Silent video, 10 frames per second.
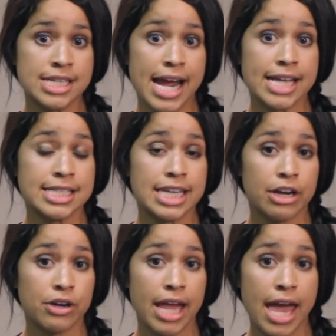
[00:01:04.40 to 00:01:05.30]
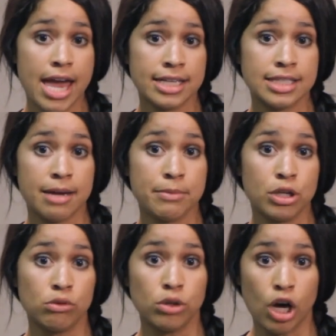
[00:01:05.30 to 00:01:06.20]
dietary, and
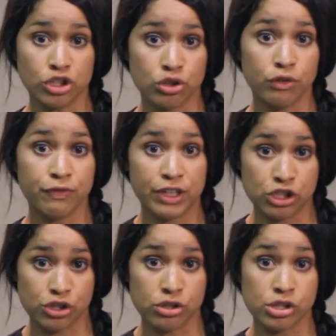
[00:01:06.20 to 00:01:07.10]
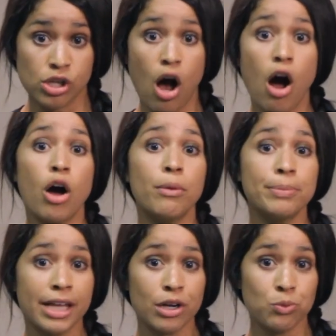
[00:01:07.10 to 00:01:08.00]
immunological features all
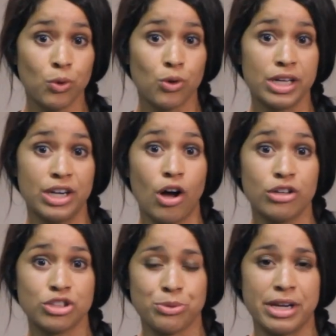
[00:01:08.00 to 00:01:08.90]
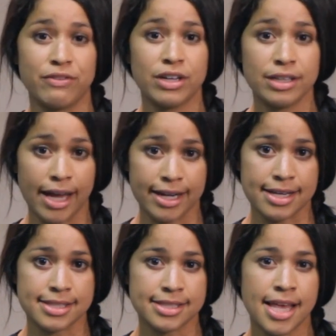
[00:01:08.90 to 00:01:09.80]
play a role in ulcerative
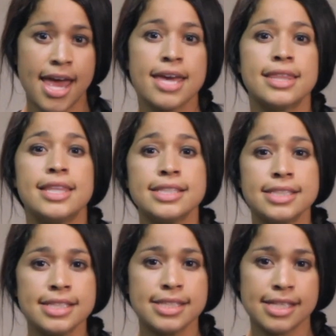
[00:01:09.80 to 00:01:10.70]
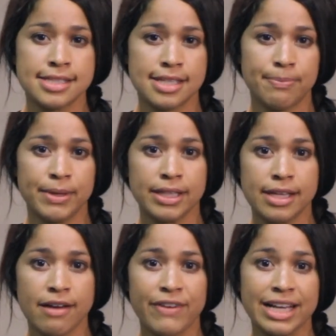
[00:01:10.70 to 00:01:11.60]
colitis. This disease
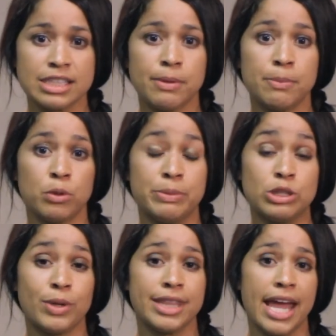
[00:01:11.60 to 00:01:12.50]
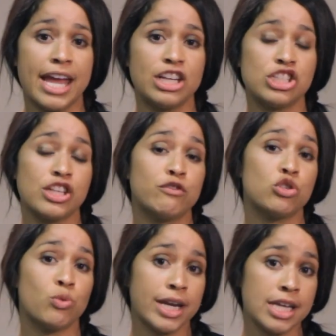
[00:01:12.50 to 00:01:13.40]
typically affects people between the ages of
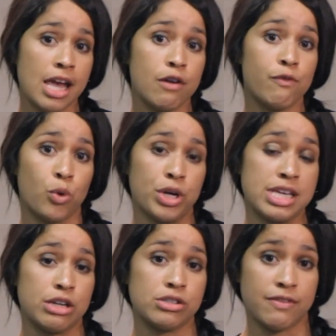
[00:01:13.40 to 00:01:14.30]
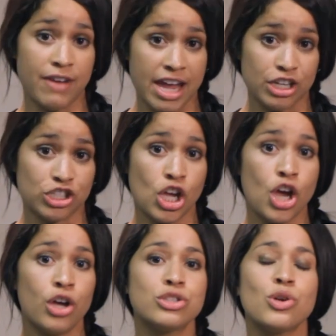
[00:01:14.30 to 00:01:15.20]
20 and 40 years of age.
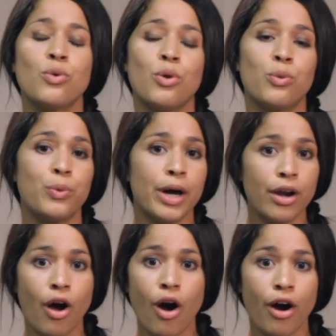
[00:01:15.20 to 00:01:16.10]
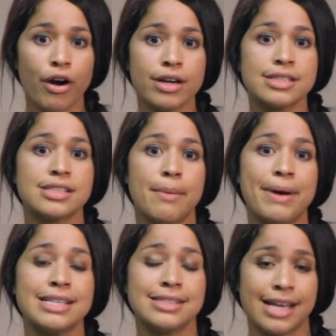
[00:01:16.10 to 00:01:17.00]
So what are some
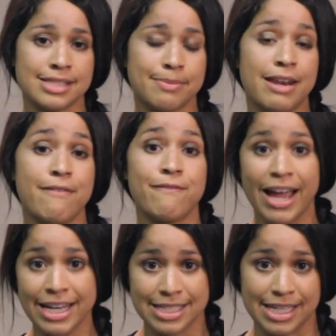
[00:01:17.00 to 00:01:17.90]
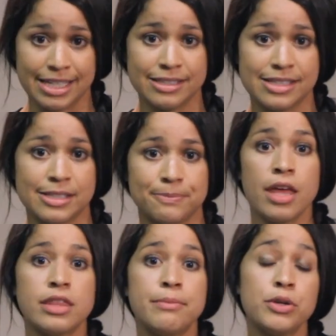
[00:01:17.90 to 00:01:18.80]
assessment findings?
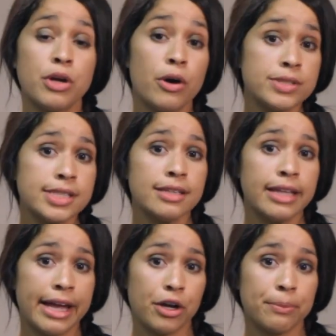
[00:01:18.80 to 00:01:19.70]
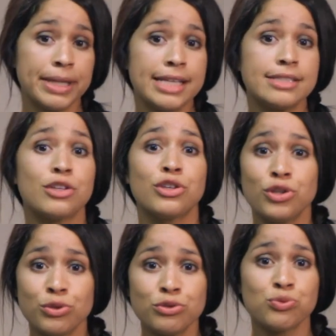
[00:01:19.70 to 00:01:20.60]
The mucosa layer plays a
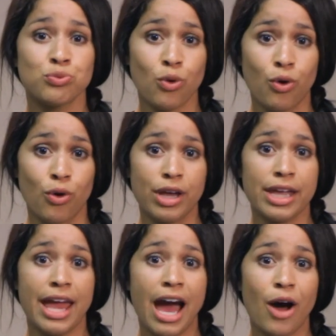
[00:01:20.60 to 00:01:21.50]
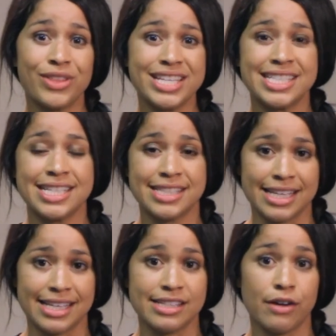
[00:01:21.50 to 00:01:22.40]
huge role in how this
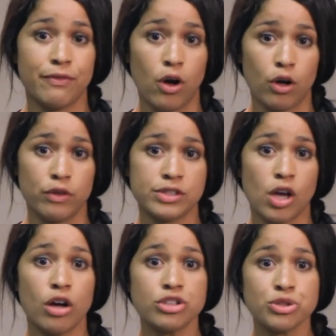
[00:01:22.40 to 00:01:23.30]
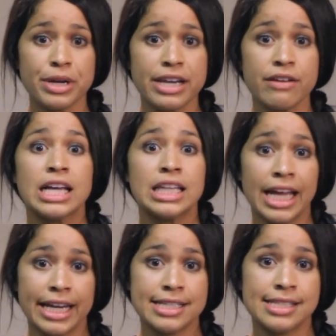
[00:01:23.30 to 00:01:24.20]
disease evolves. Ulcerative
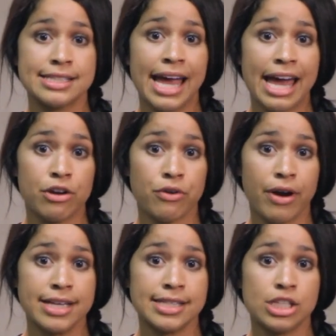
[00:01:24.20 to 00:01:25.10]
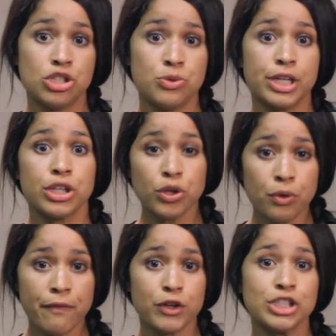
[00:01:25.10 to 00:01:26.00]
colitis is categorized into
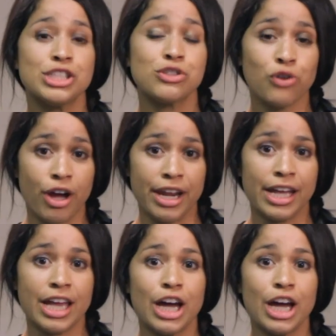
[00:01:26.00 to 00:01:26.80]
acute versus chronic.